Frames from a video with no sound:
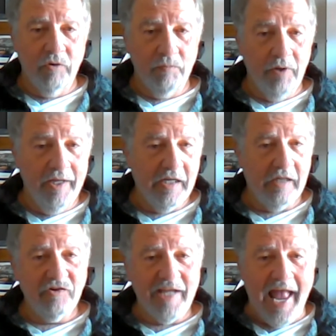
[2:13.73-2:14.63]
play
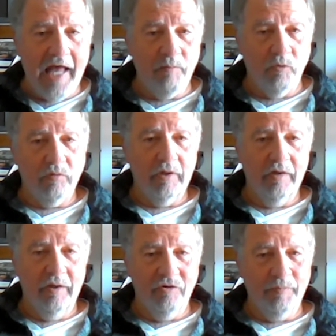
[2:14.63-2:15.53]
against the animal.
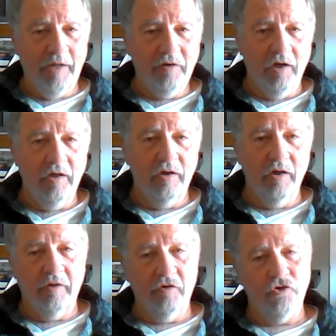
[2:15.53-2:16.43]
It's about the hunt,
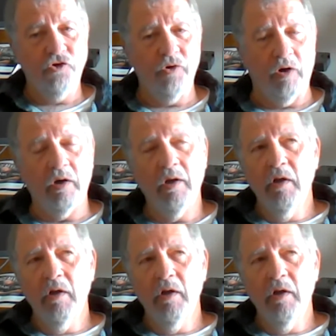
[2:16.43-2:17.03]
not the shooter.